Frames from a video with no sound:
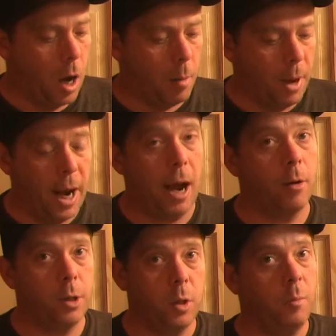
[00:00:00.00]
and
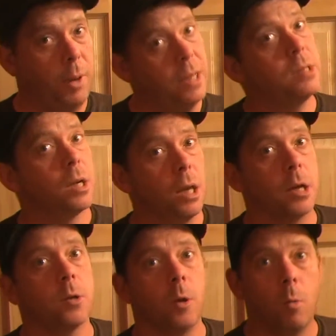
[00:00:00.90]
how to do basic
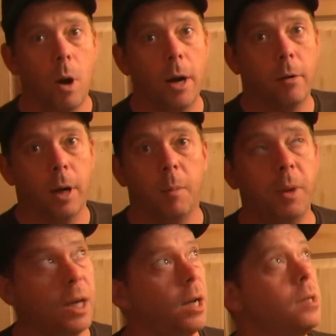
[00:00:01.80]
electrical wiring.
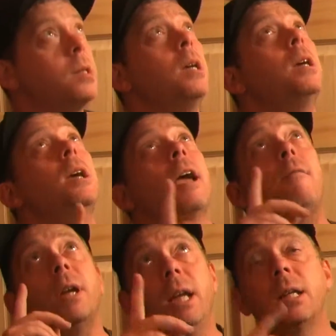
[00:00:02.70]
Because
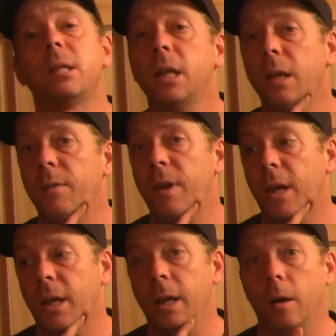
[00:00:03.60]
if we need a ceiling
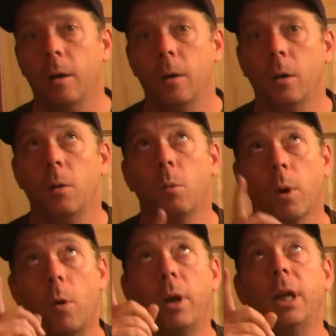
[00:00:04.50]
fan in here,
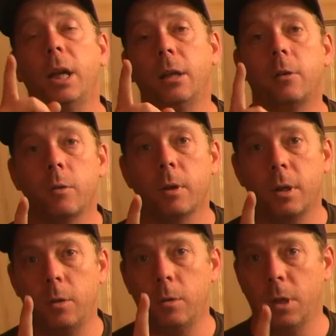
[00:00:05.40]
we're going to need
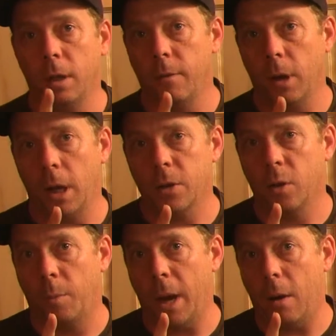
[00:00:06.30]
to deliver
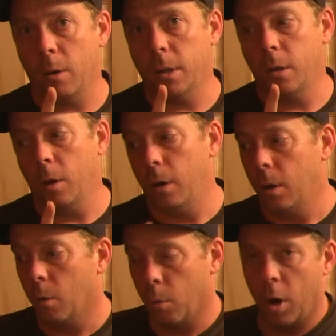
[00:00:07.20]
electrical power to it.
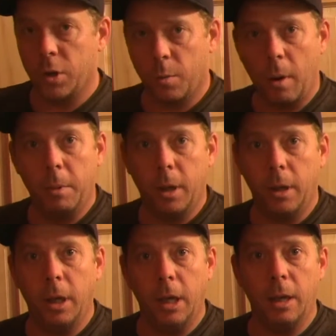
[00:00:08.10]
We're also probably
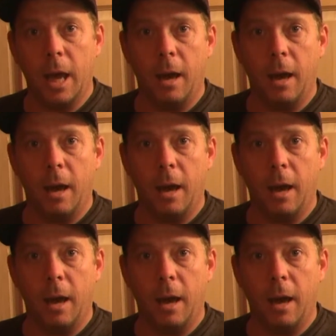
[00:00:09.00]
going to need to